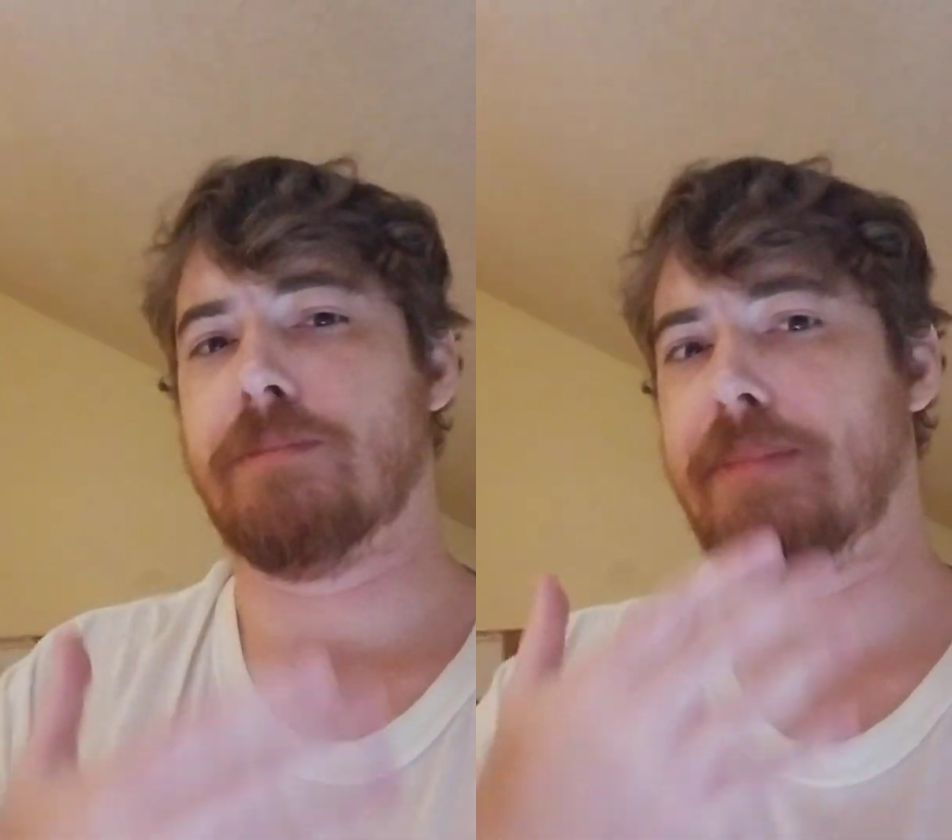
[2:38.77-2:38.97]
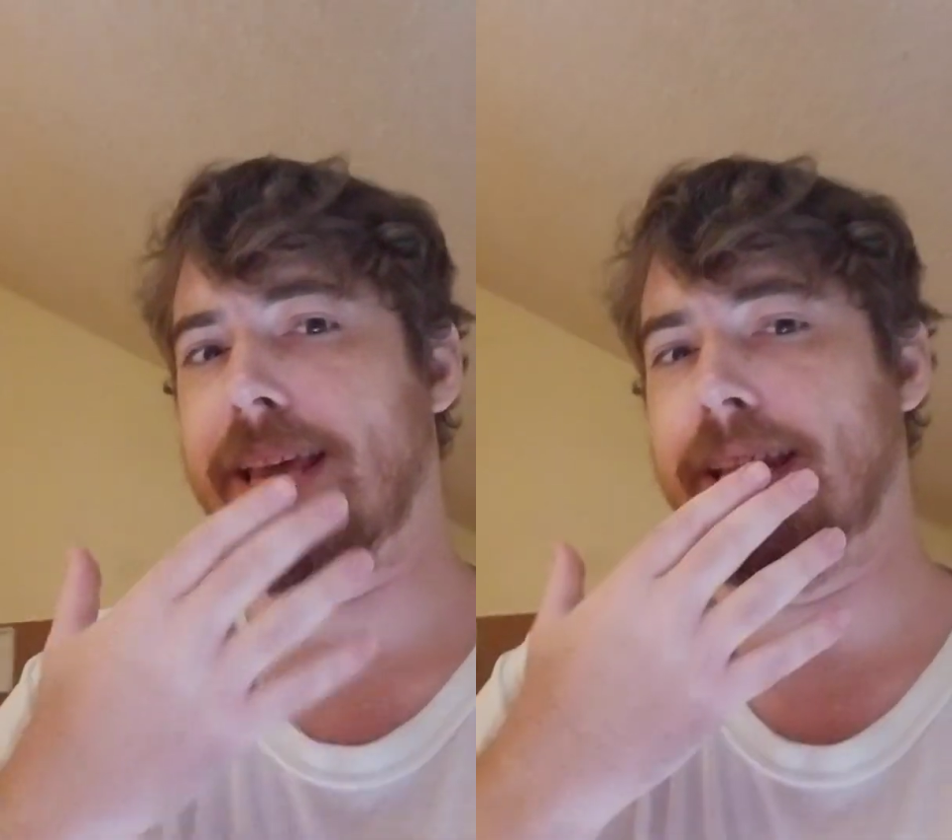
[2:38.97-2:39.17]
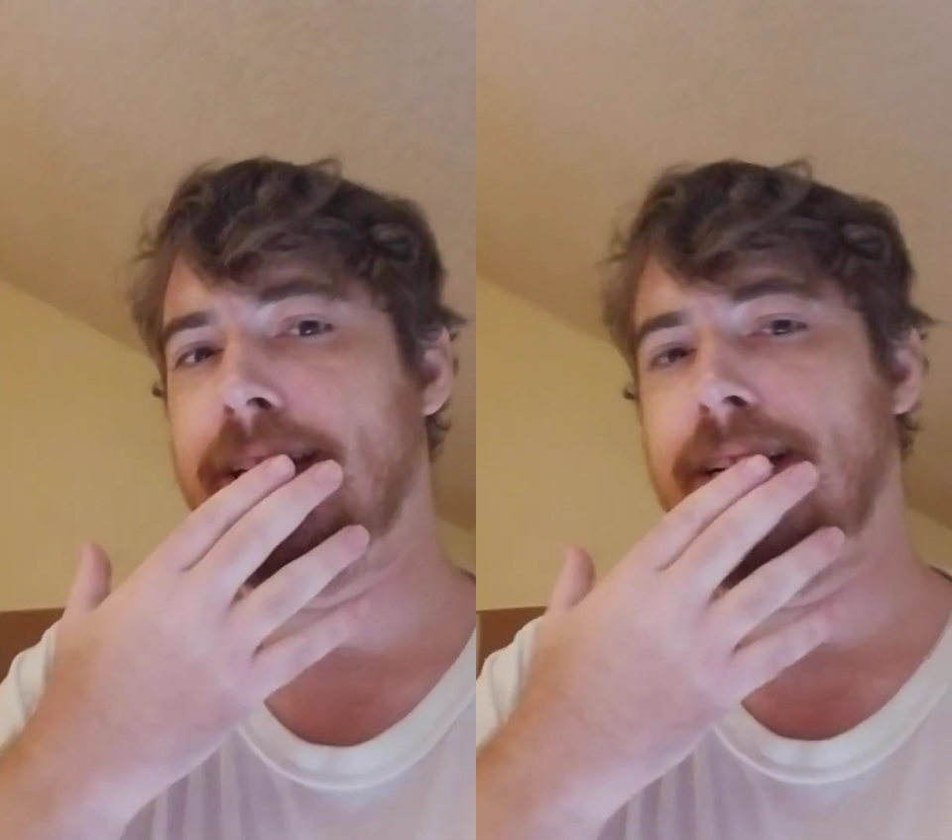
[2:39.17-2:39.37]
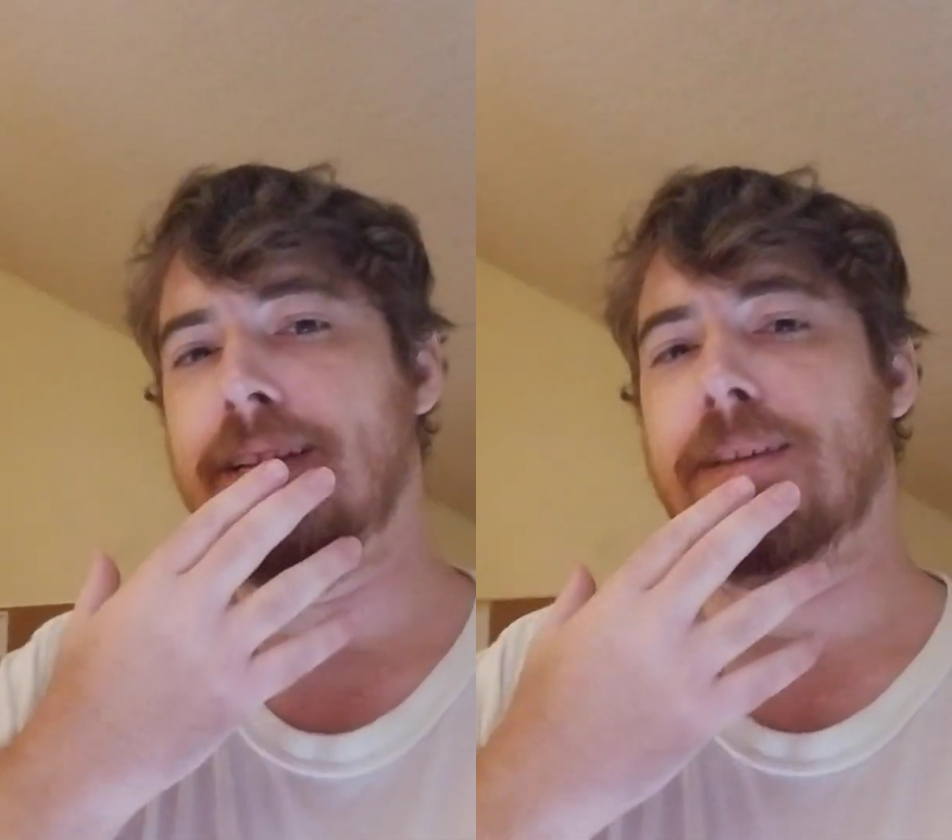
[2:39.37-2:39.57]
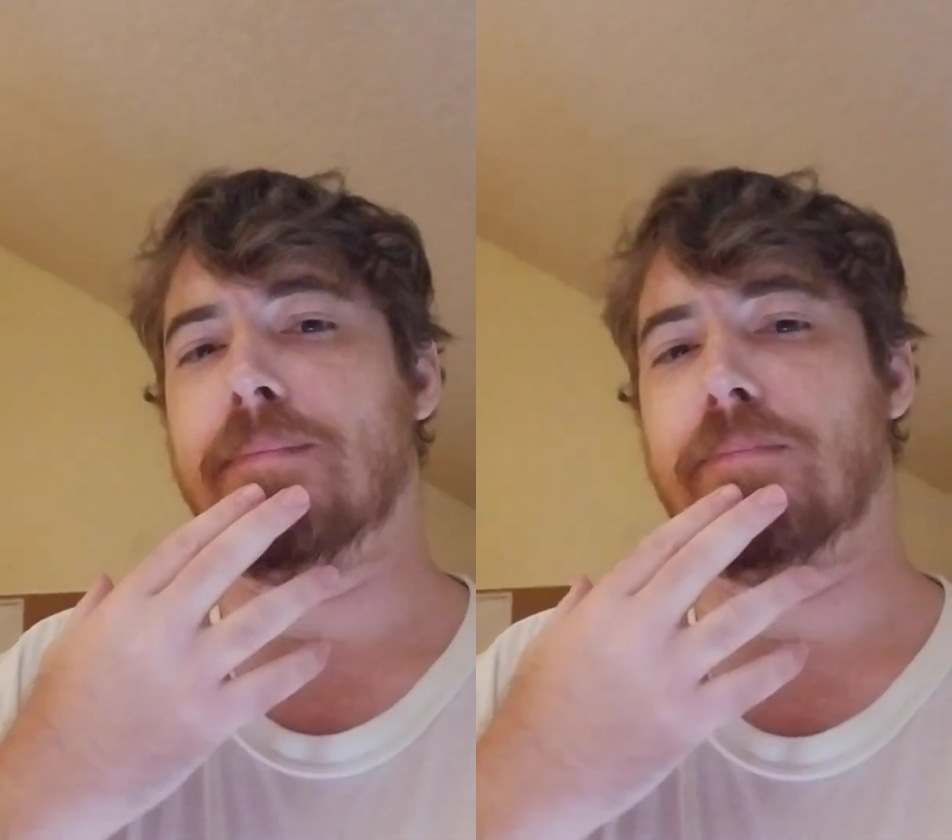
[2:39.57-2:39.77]
a bit,
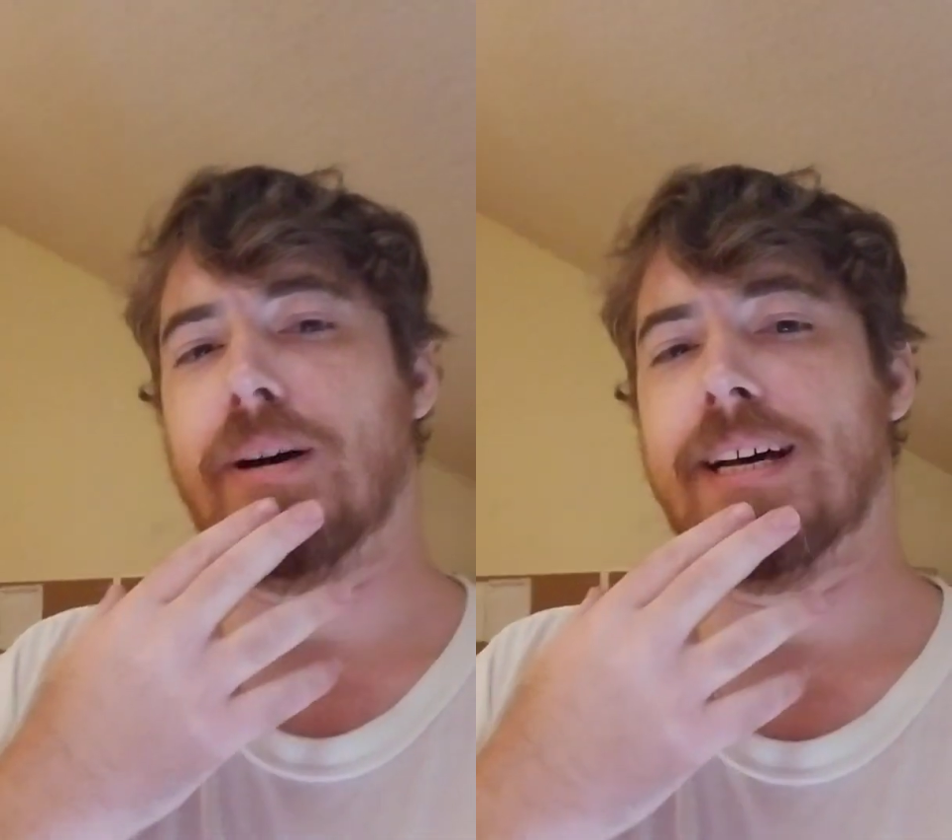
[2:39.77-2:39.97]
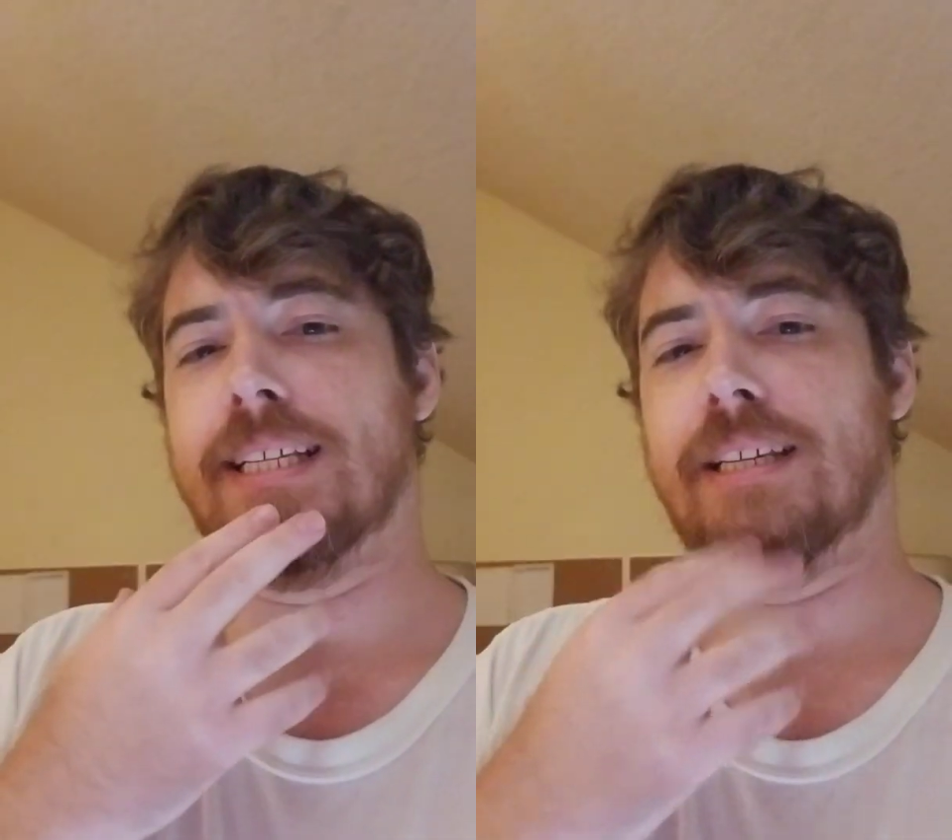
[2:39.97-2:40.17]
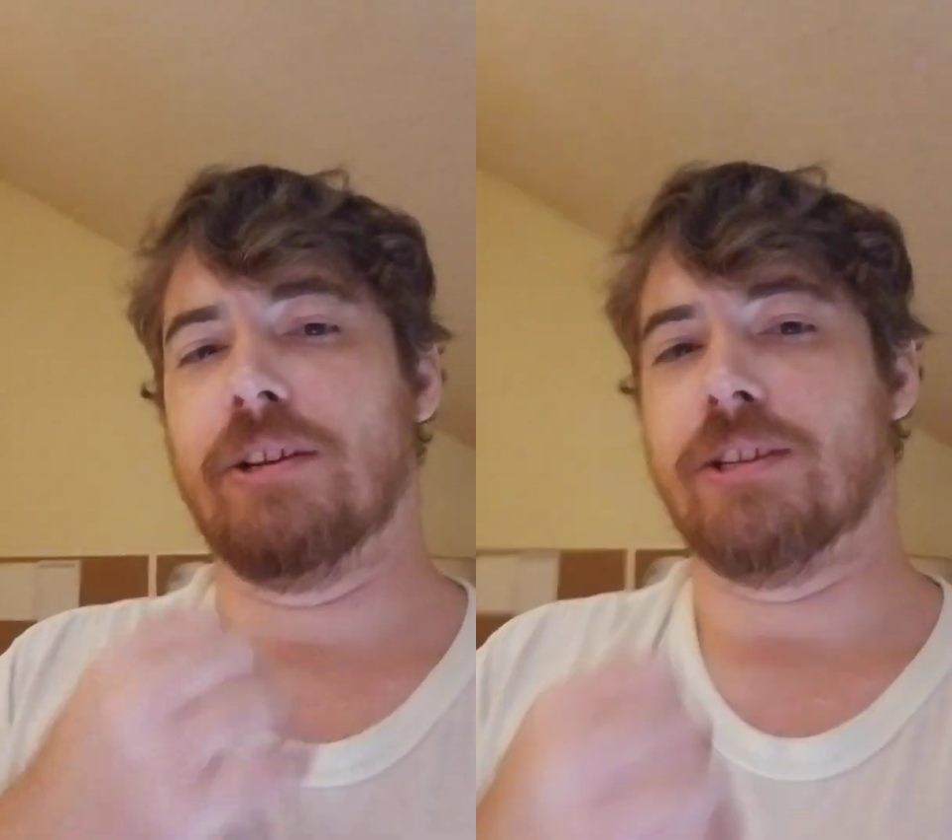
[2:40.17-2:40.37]
but